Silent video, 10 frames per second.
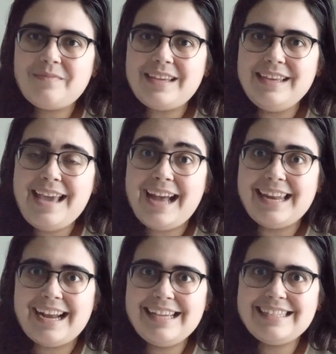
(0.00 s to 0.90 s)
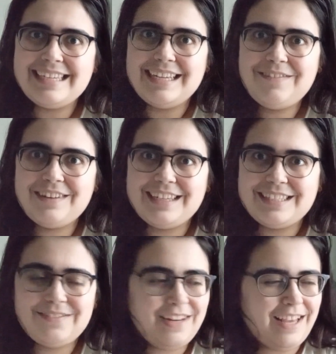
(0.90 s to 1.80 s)
Yeah, that is it for
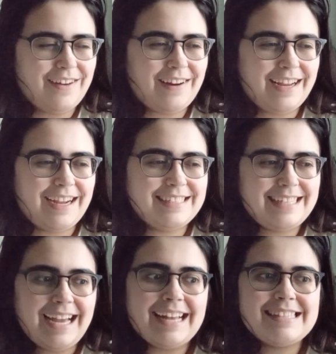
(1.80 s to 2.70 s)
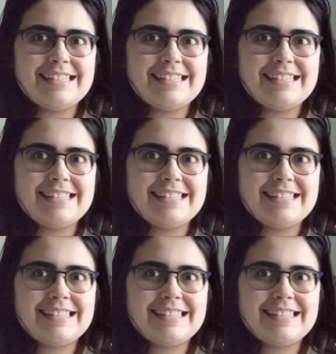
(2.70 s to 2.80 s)
this video. Like I said,